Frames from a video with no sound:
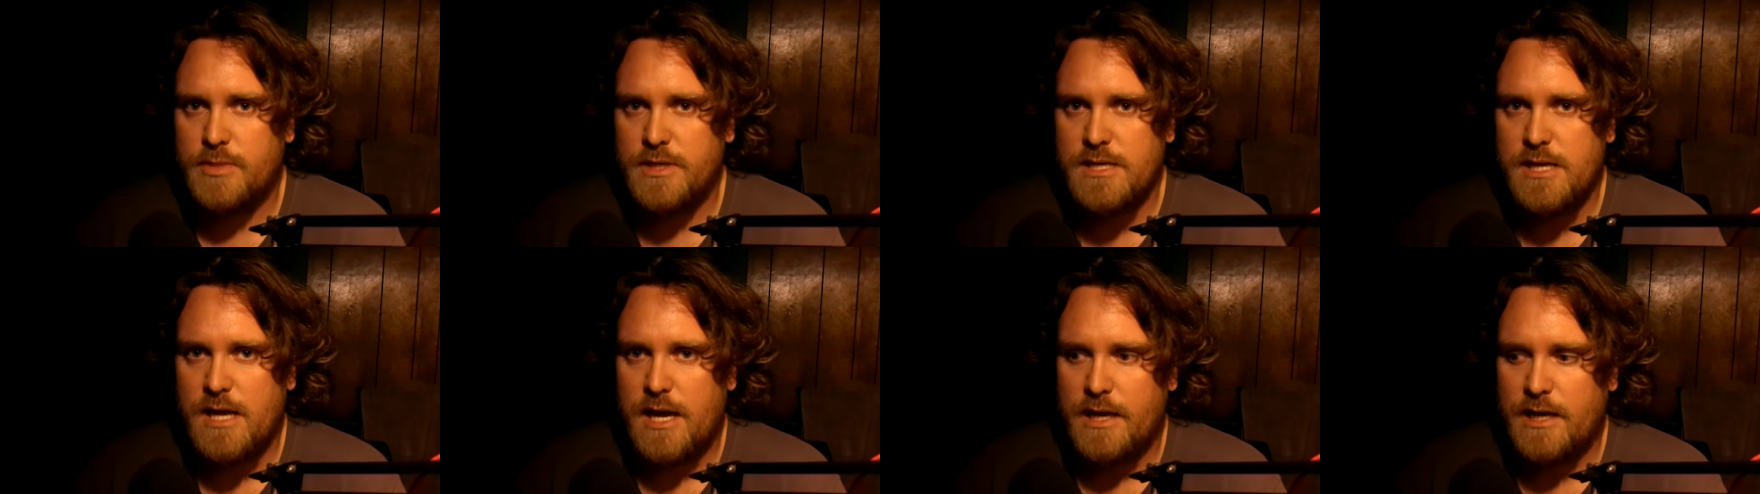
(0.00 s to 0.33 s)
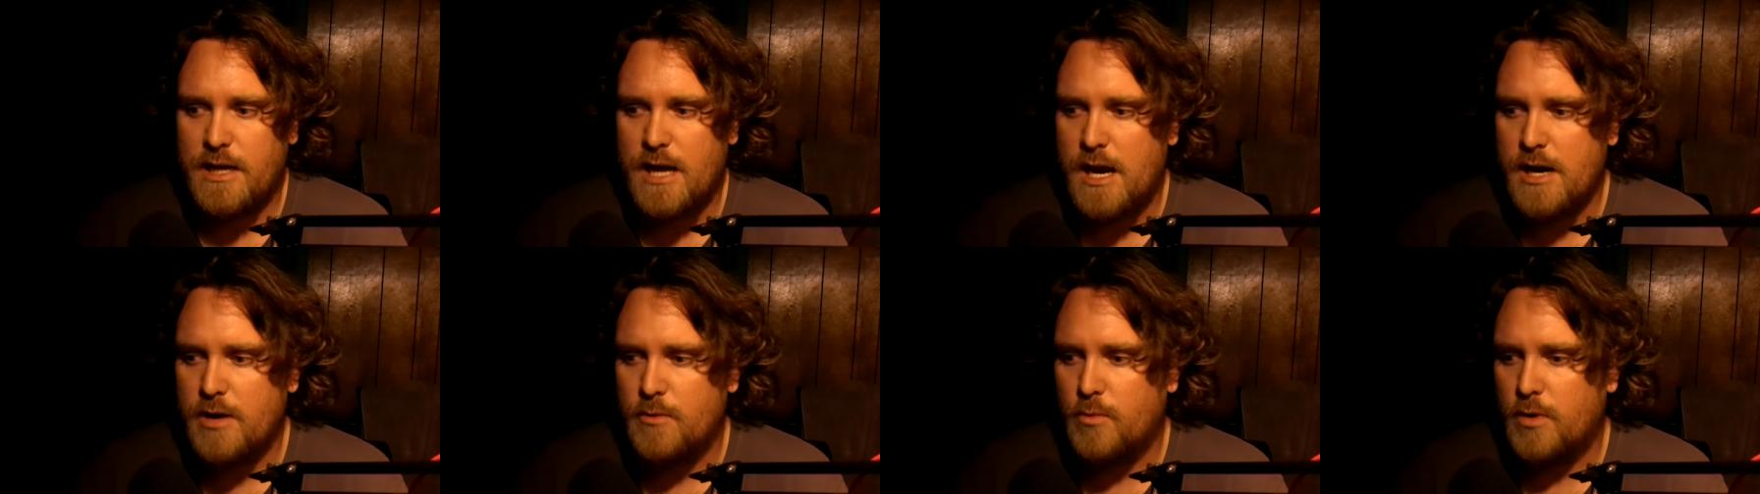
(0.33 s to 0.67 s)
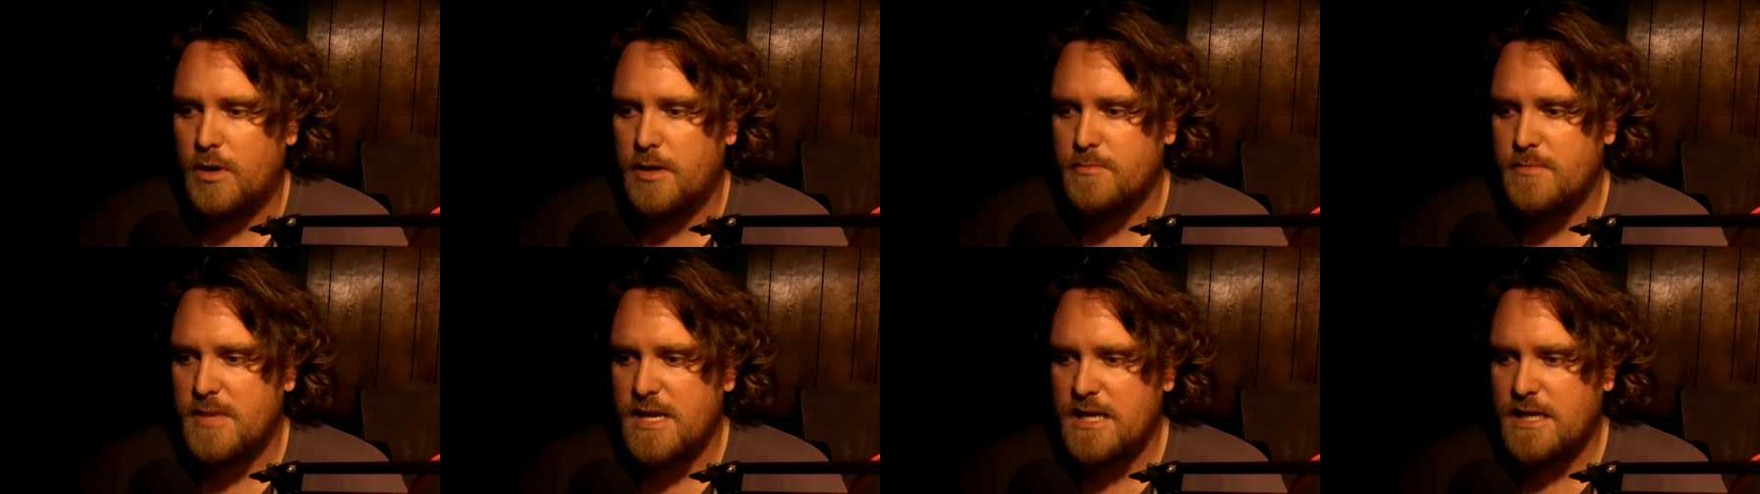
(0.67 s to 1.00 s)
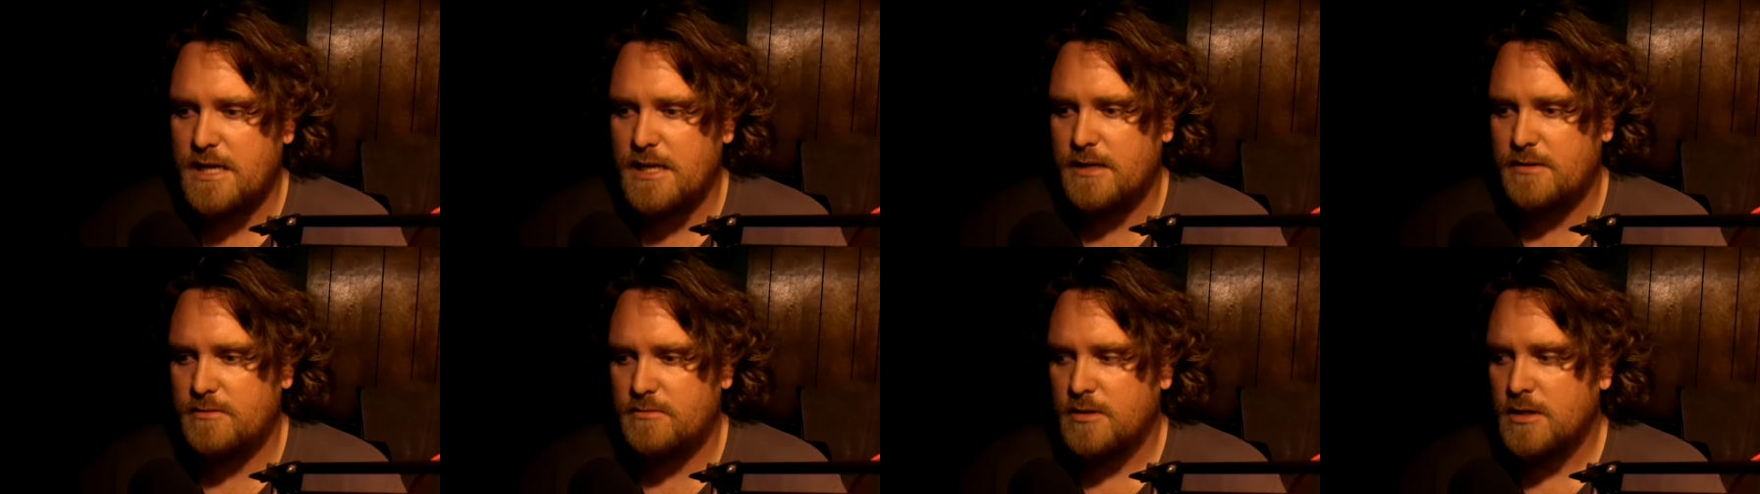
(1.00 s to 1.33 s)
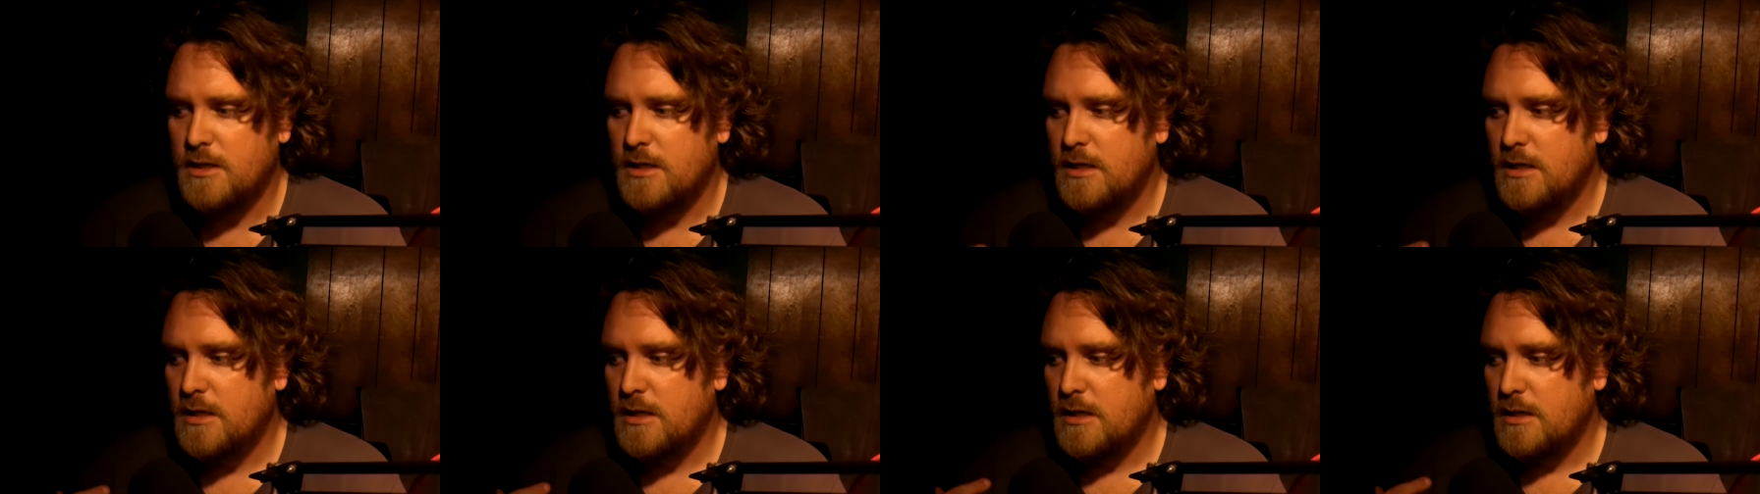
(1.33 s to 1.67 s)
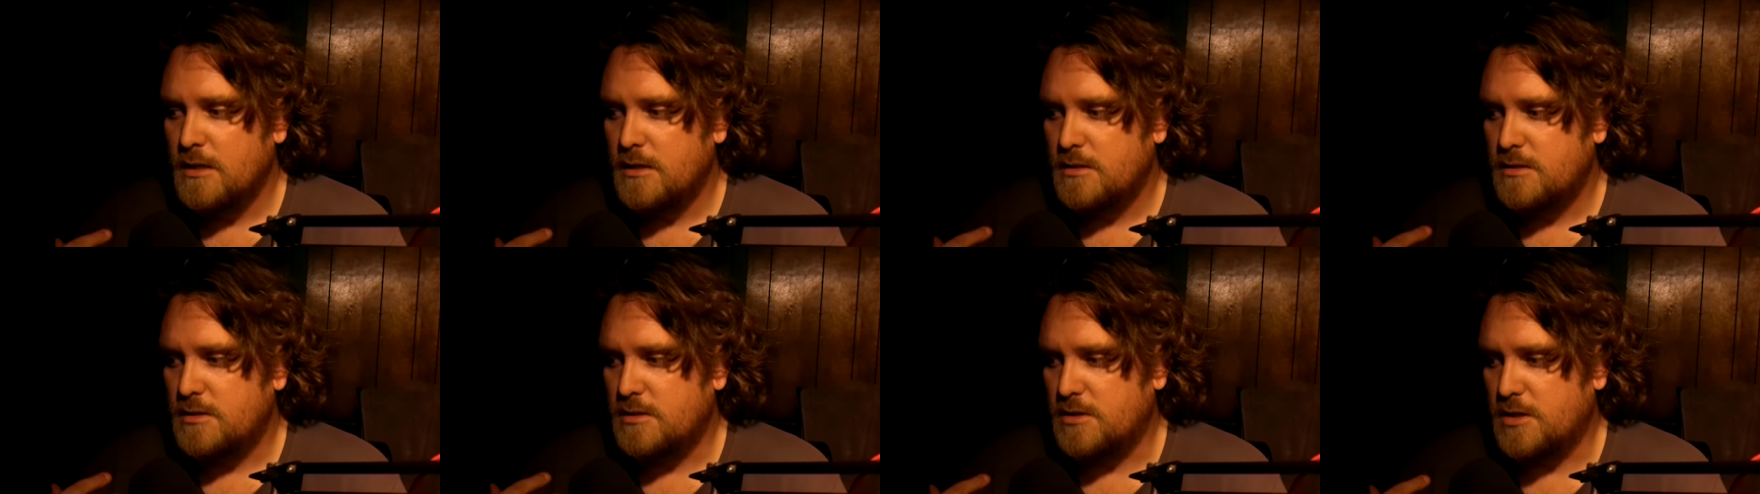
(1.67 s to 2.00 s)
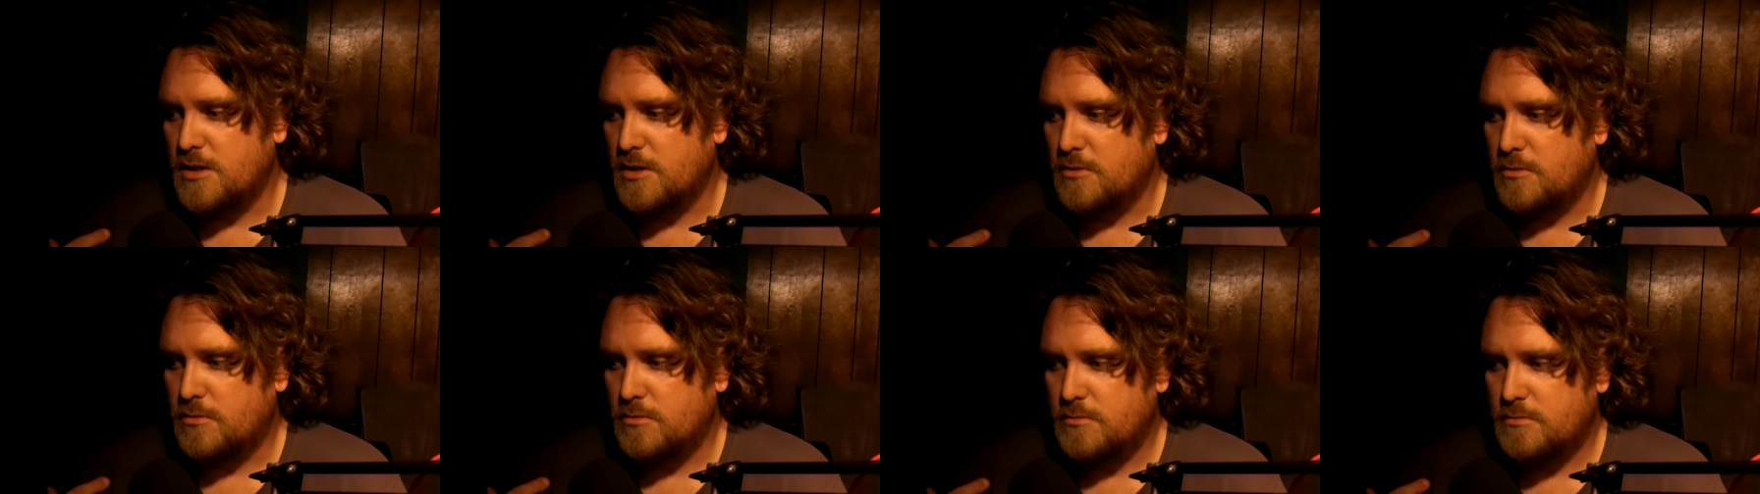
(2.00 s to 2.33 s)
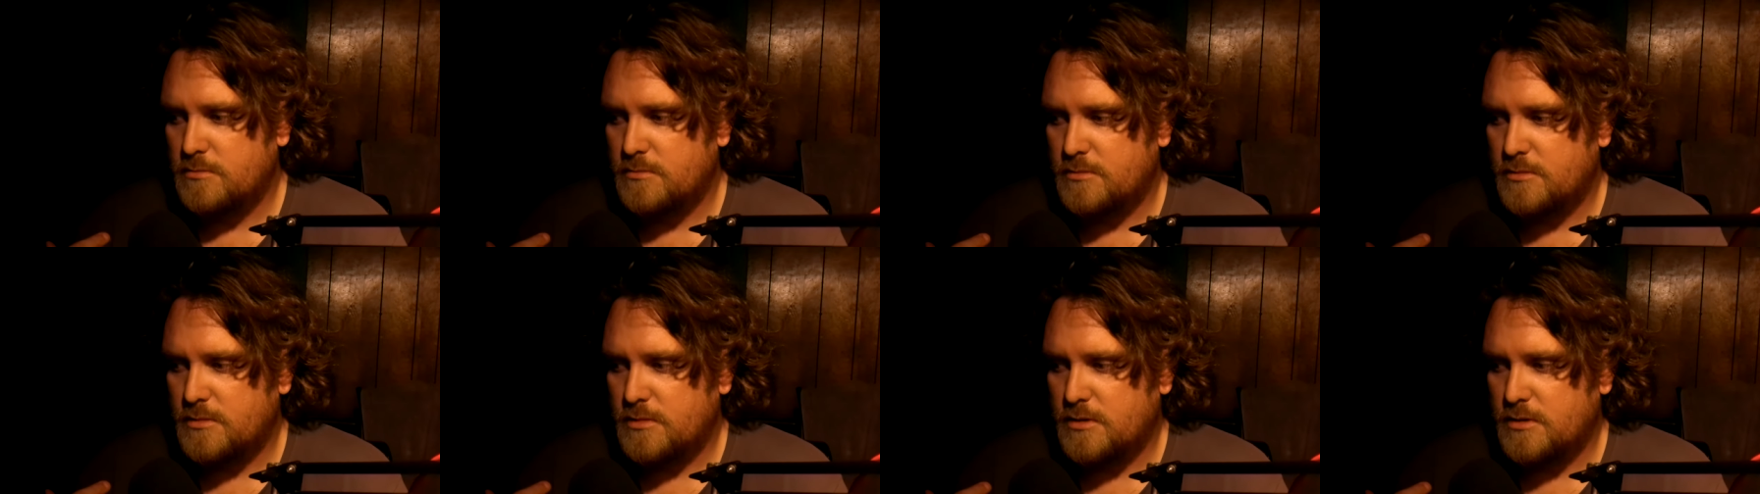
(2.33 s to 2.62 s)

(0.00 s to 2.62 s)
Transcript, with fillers: but I kind of want to make it, you know,